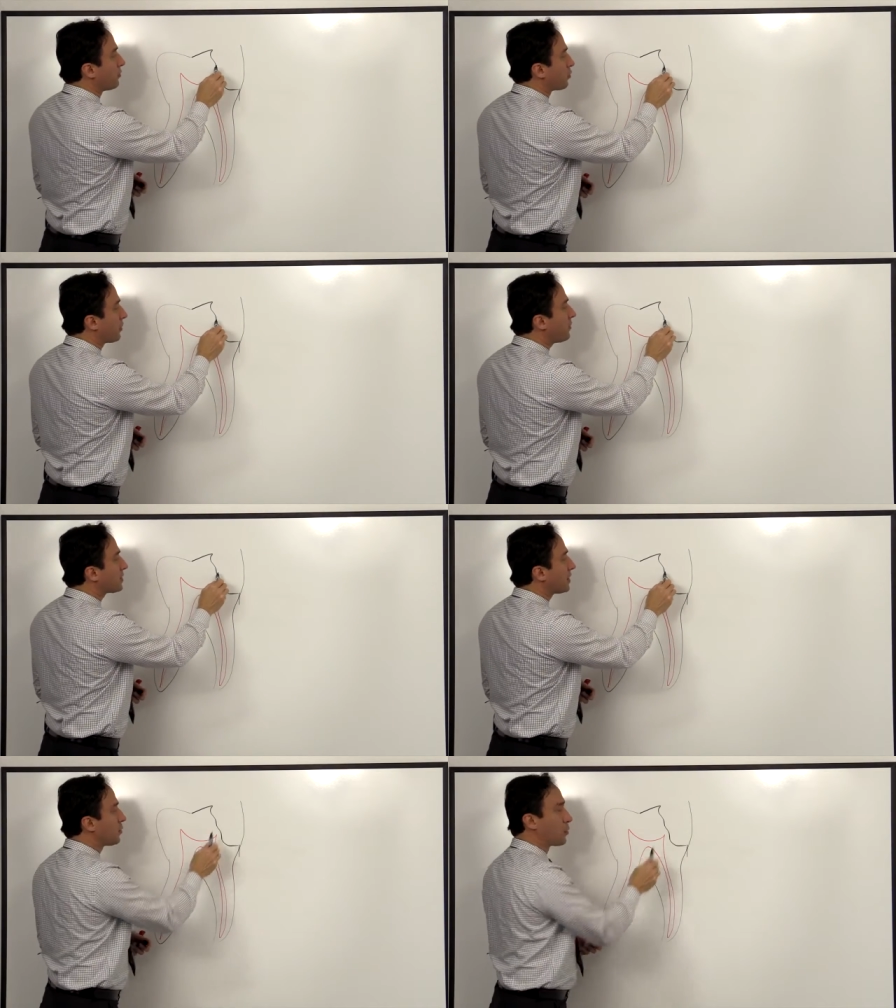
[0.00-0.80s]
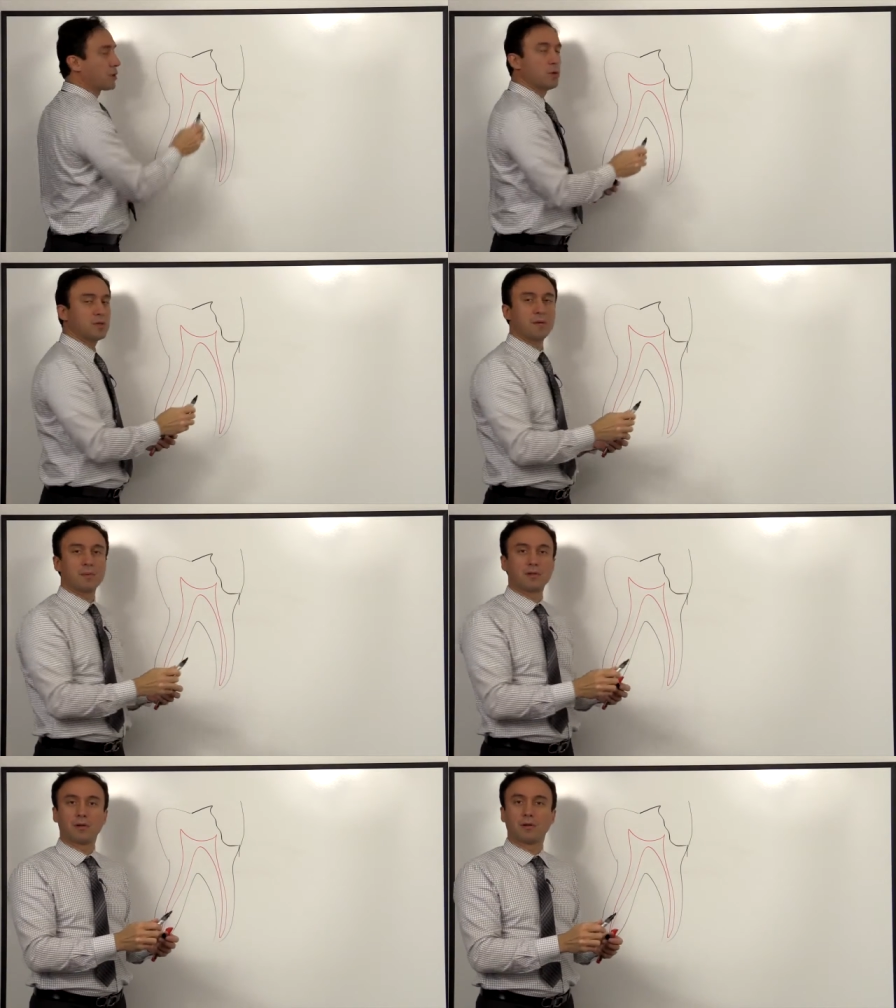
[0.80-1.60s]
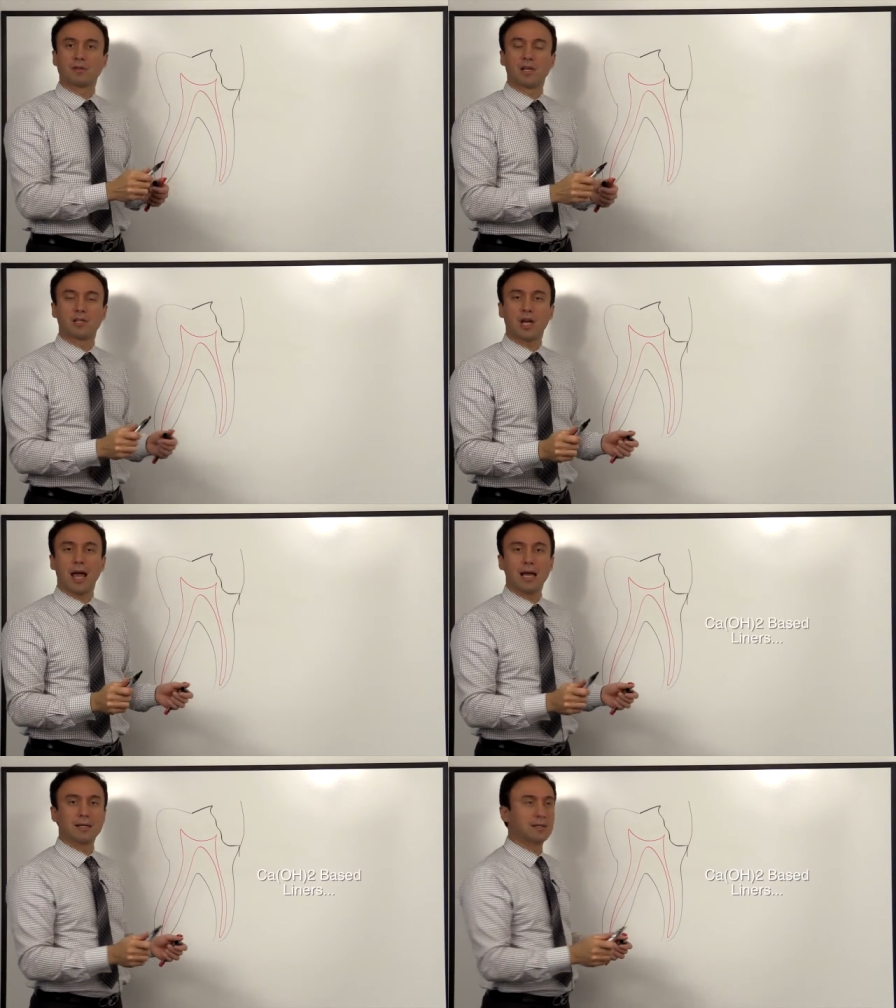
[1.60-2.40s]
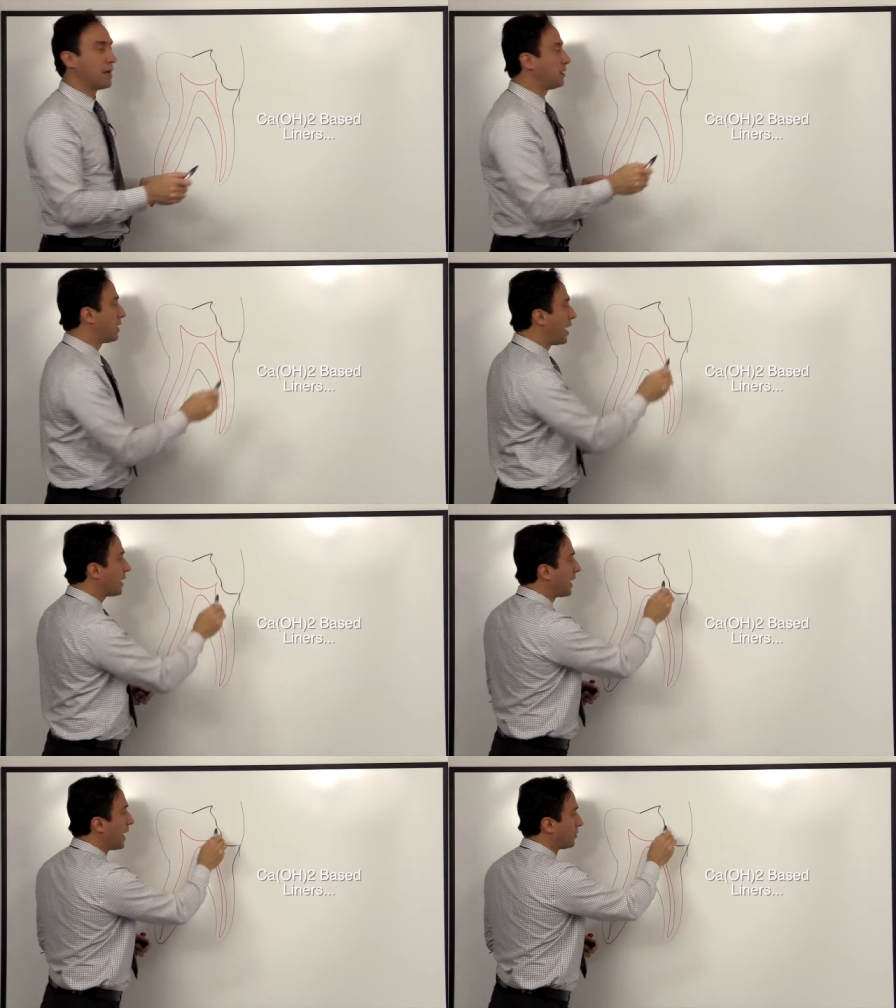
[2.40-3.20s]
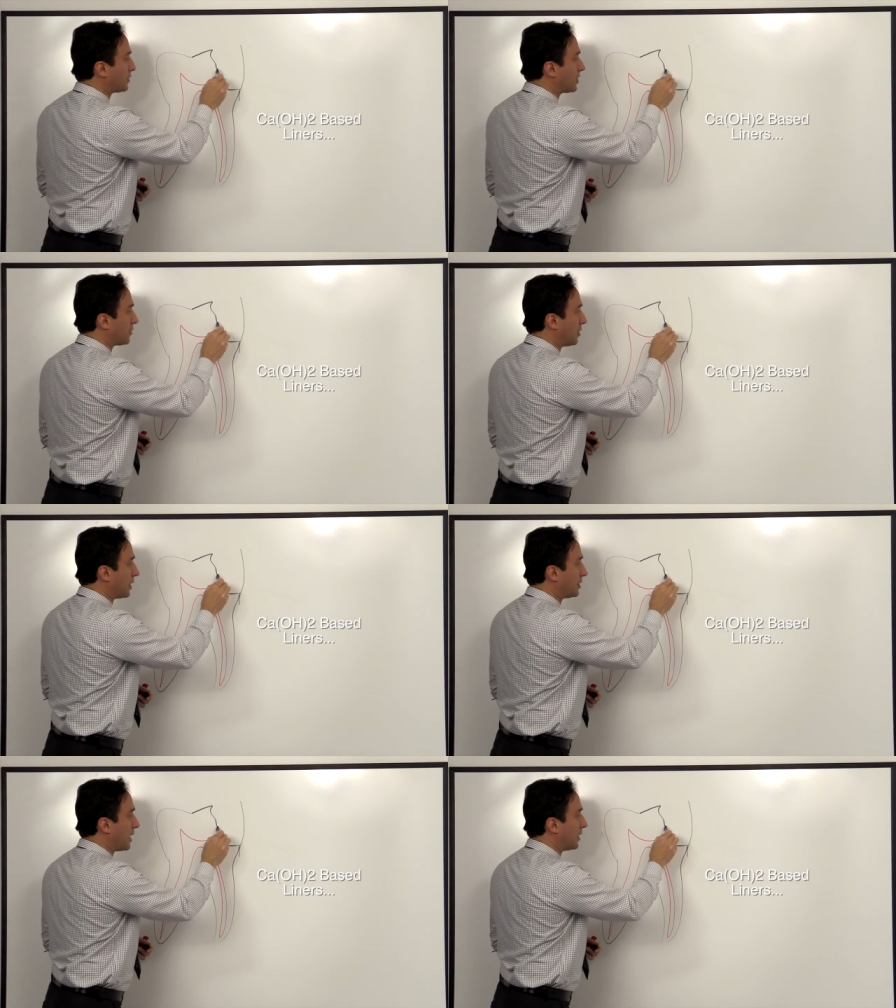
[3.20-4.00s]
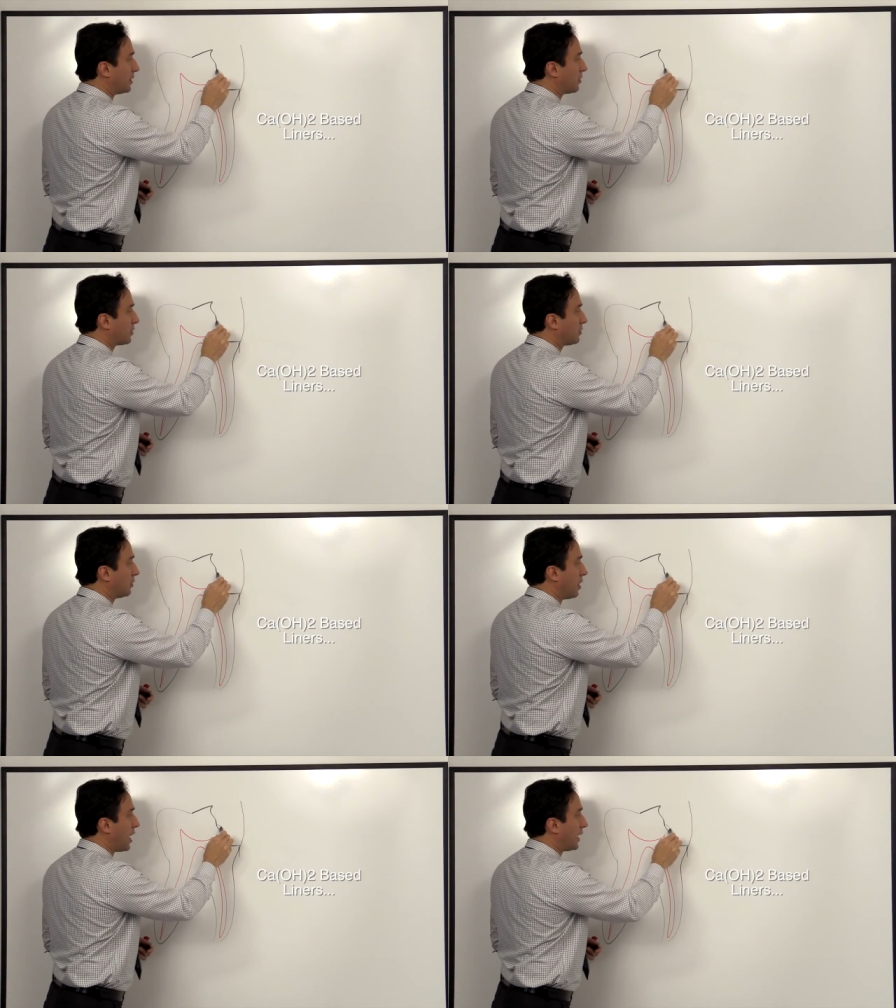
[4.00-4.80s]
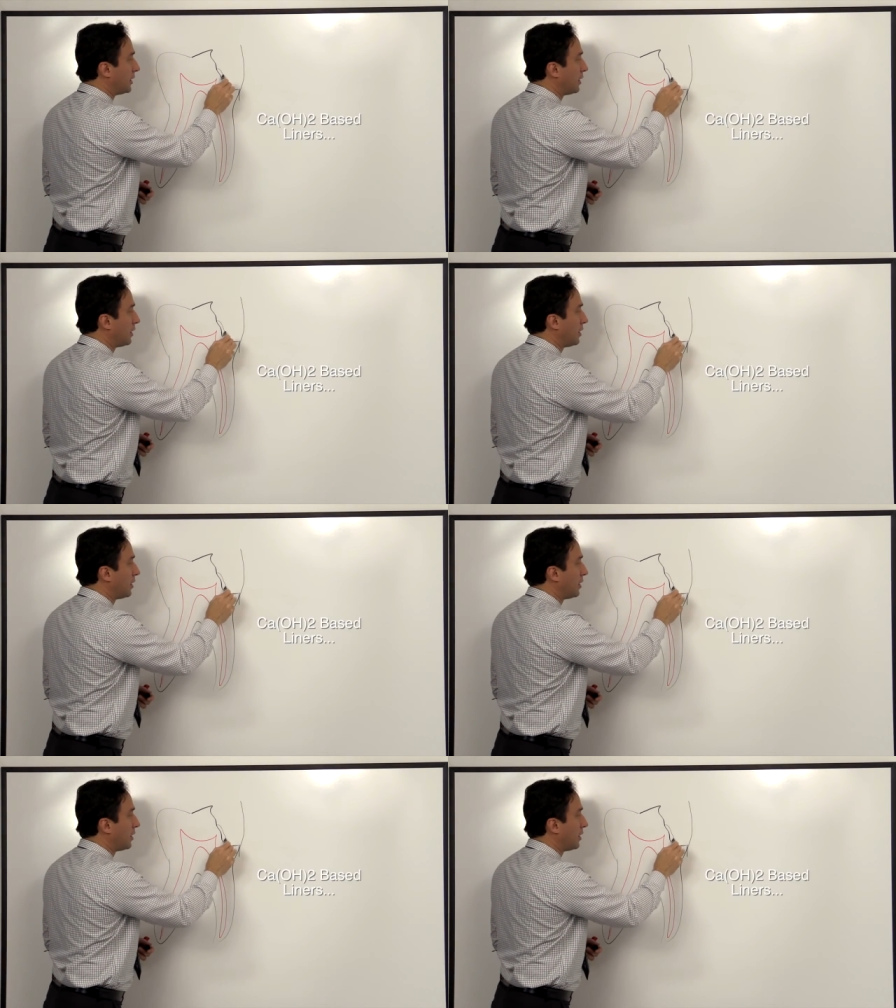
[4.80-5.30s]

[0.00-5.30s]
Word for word: Previously, we were using materials such as uh, Dycal or something like that here to line